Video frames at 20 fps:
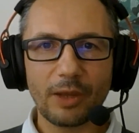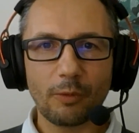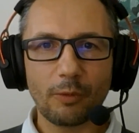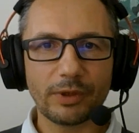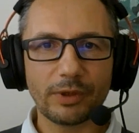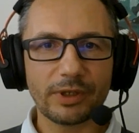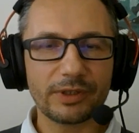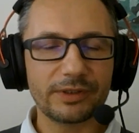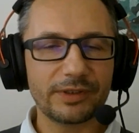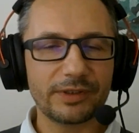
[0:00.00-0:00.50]

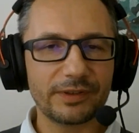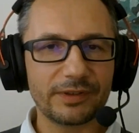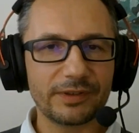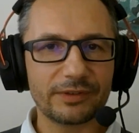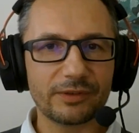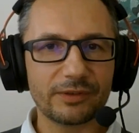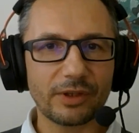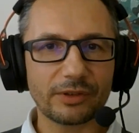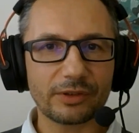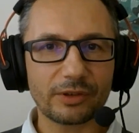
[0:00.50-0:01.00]
whether this
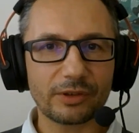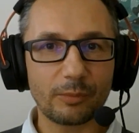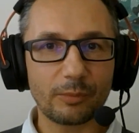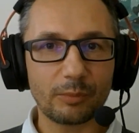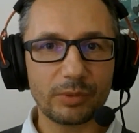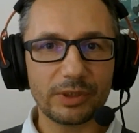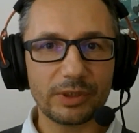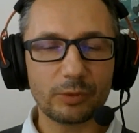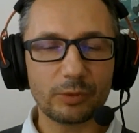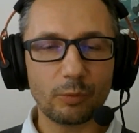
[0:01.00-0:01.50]
is not a
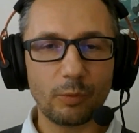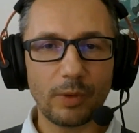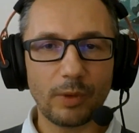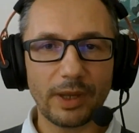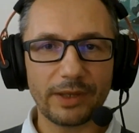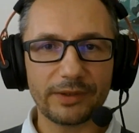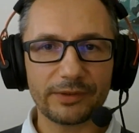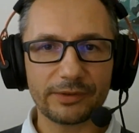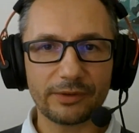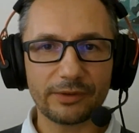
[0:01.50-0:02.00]
complete
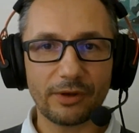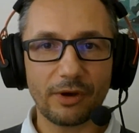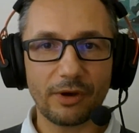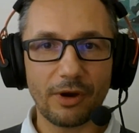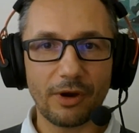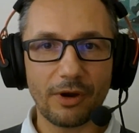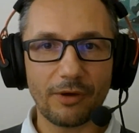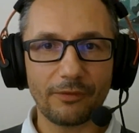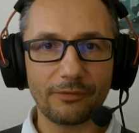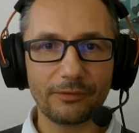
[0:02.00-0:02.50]
waste
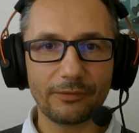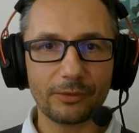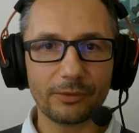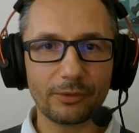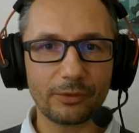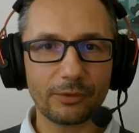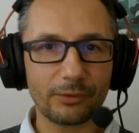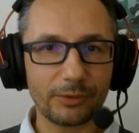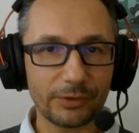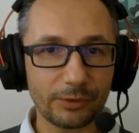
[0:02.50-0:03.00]
of
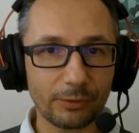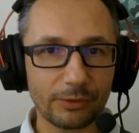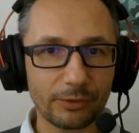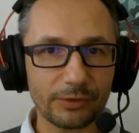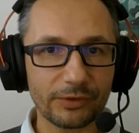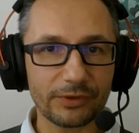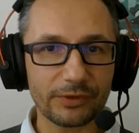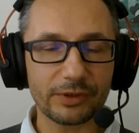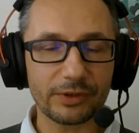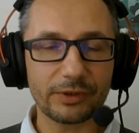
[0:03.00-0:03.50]
your
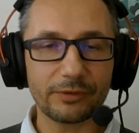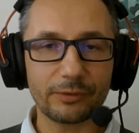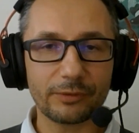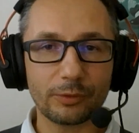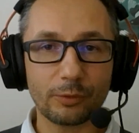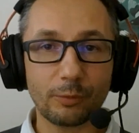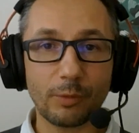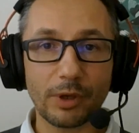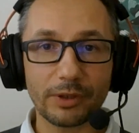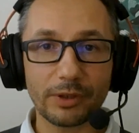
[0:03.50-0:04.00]
resources and
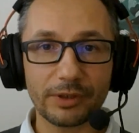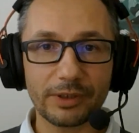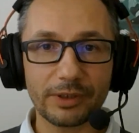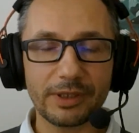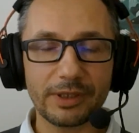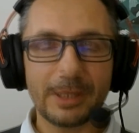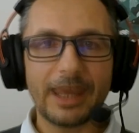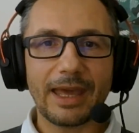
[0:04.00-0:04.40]
of your money.